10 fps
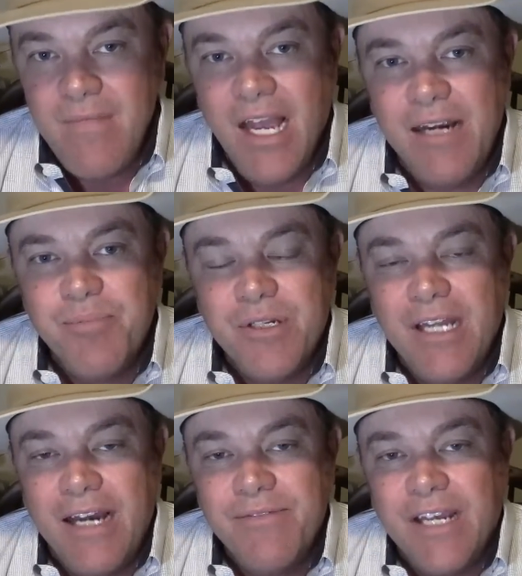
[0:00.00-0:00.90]
April
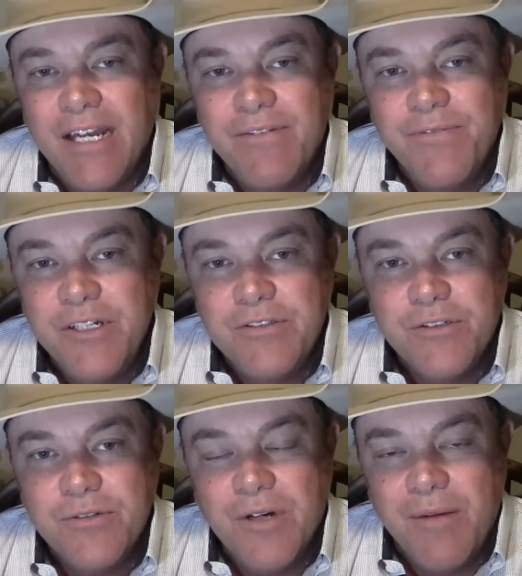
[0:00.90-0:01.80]
live cattle
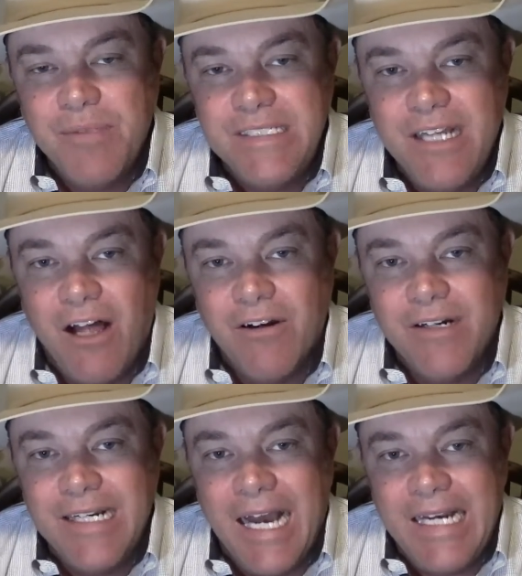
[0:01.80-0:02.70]
futures are up
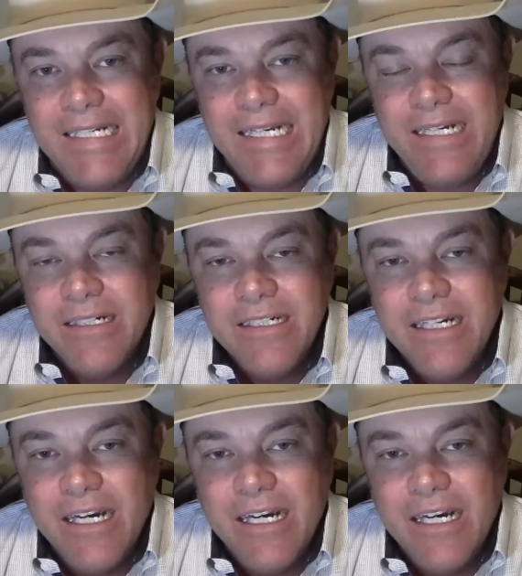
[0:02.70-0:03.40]
$1.90